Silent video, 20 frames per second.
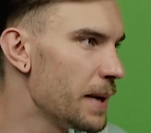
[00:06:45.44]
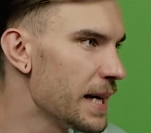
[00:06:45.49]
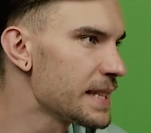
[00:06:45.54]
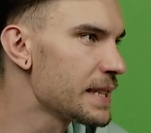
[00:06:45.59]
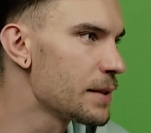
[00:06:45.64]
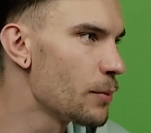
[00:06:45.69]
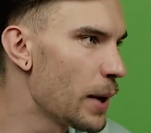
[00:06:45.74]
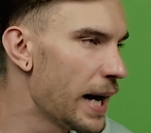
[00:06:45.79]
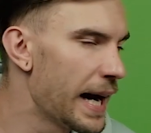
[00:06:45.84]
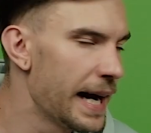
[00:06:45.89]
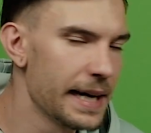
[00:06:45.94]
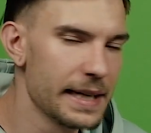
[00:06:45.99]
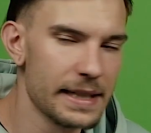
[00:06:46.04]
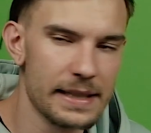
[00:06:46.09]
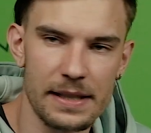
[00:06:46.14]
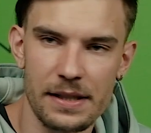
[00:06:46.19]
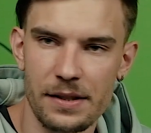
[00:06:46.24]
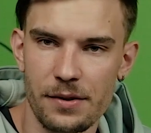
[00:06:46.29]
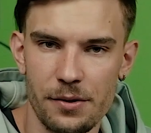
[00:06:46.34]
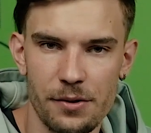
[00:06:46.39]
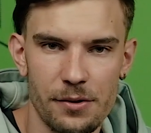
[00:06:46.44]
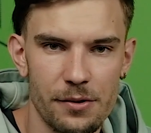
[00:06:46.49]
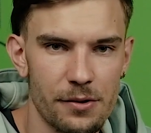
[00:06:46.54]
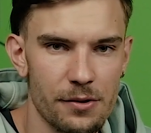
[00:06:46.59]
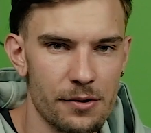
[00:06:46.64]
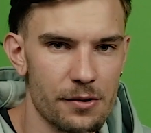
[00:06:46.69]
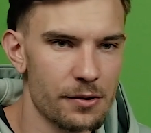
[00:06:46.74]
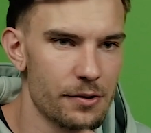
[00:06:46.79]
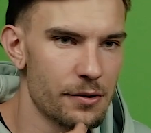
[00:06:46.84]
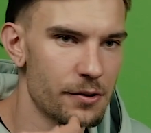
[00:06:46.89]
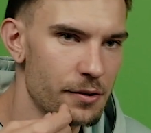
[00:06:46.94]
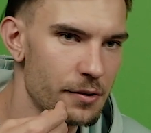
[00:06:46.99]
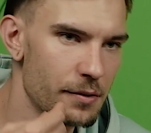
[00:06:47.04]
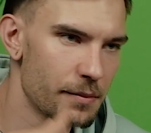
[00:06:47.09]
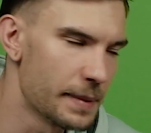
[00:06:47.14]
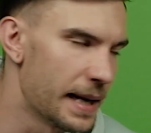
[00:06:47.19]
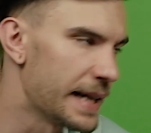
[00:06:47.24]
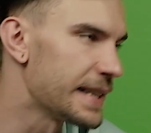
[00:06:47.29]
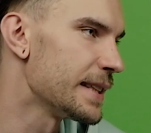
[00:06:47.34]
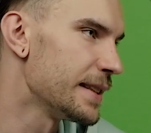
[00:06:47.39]
best way is to
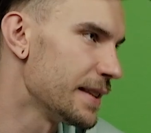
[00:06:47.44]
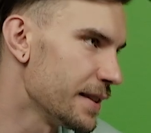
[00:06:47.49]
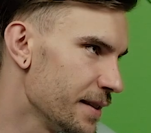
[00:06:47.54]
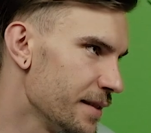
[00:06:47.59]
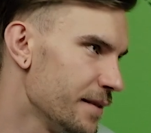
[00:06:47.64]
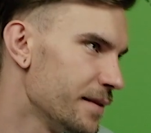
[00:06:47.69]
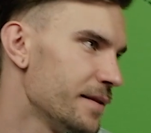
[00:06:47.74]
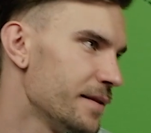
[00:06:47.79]
make the deal.